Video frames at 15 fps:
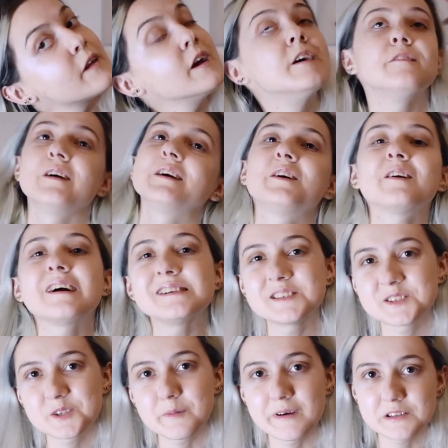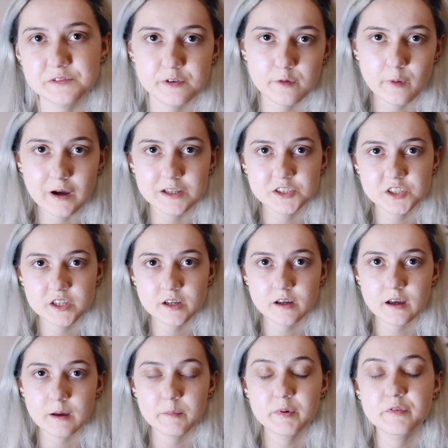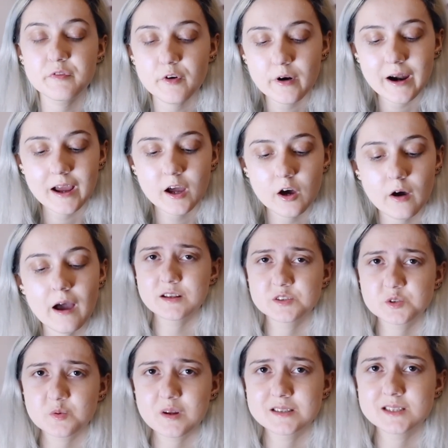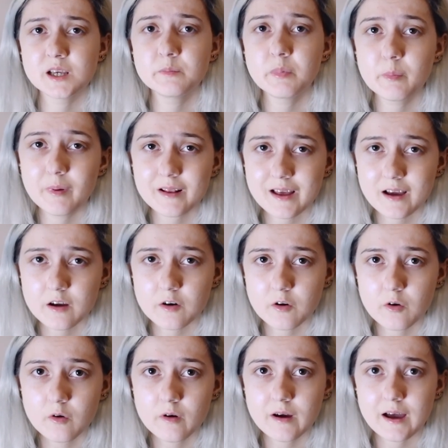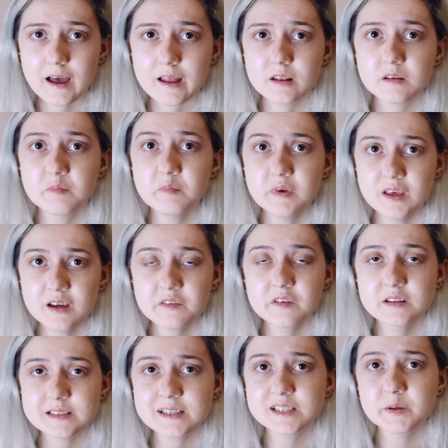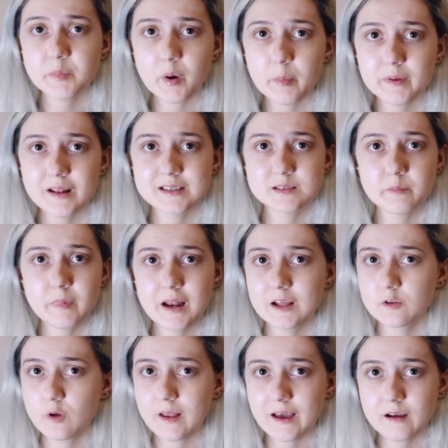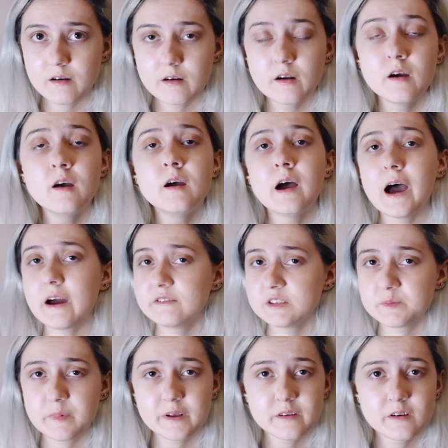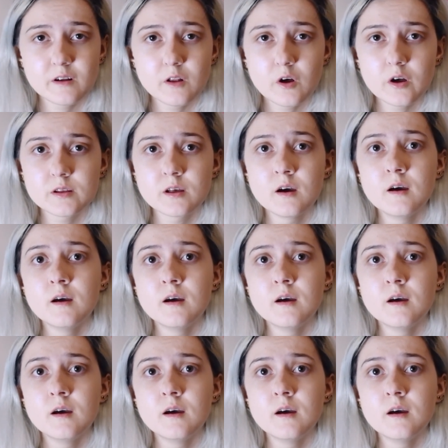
Thank you guys so much for watching. Before I go, I just want to say people can grow. And me criticizing Poppy doesn't mean I don't like her. I respect her a lot.